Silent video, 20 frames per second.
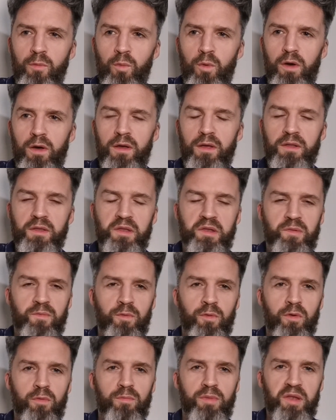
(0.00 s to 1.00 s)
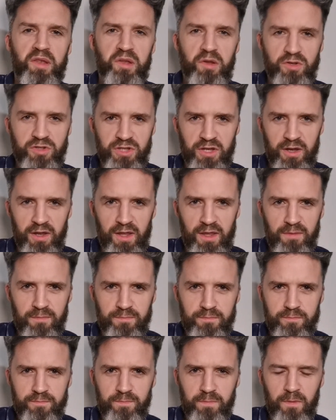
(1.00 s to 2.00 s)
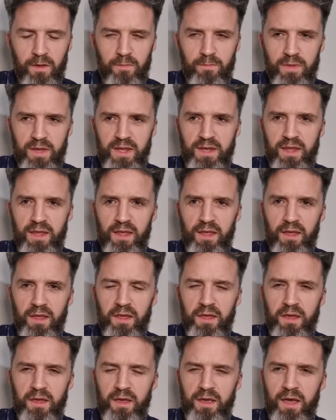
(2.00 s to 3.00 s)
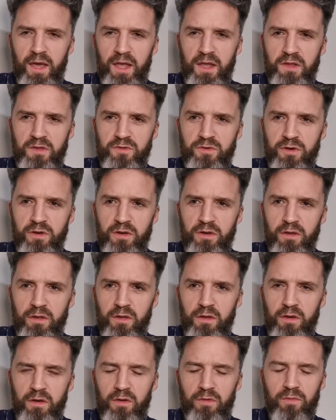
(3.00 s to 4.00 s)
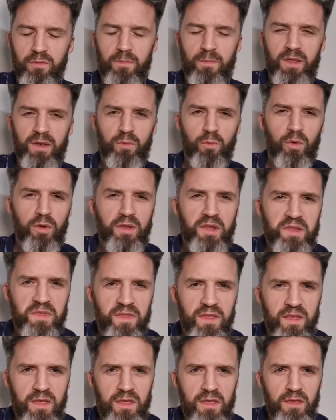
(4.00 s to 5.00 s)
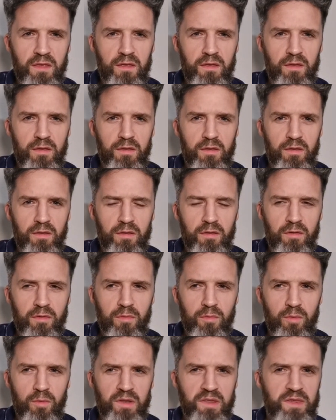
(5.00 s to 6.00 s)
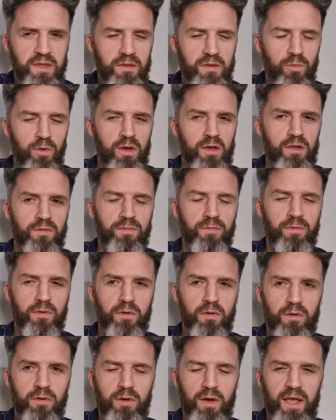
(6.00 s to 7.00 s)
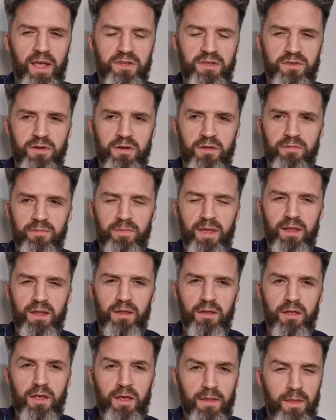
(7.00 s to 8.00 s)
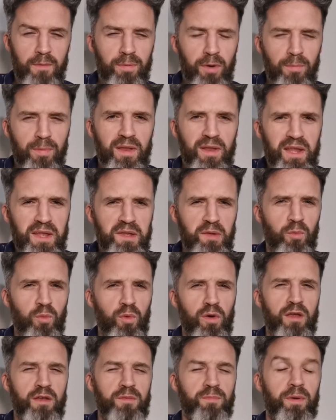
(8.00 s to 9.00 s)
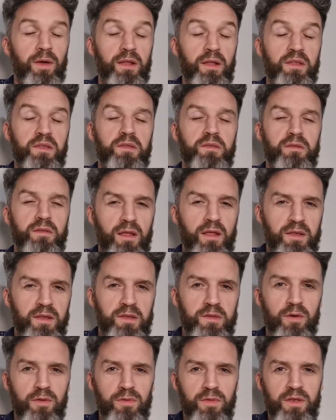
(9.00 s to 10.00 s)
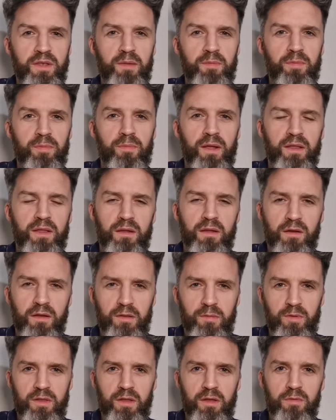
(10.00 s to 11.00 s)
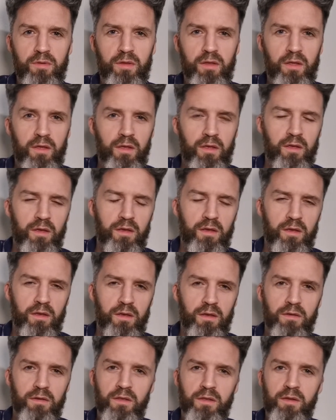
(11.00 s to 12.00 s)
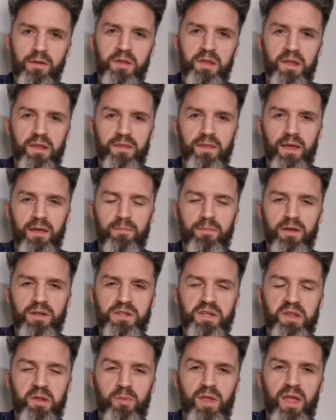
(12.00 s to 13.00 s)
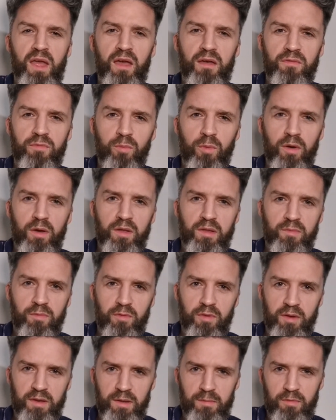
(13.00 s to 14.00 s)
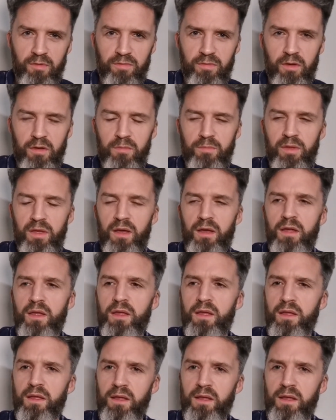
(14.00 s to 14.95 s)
words for misogyny, meaning hatred of women. What's the word for hatred of men? There probably is a word, but it's not on the tip of my tongue because we don't use it that much. So we have words for Islamophobia,